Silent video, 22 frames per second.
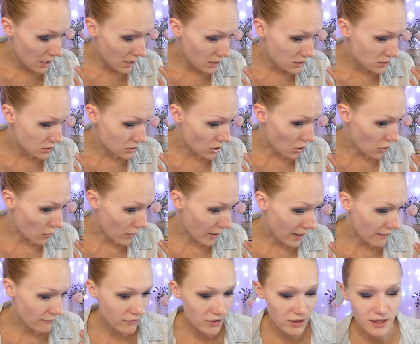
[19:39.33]
So
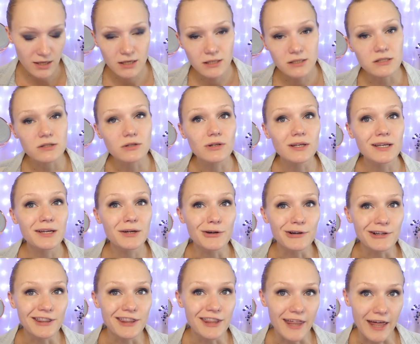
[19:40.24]
everything is looking
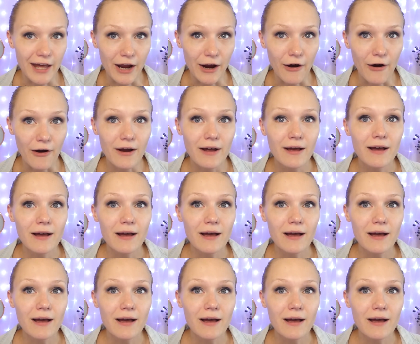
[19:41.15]
good there.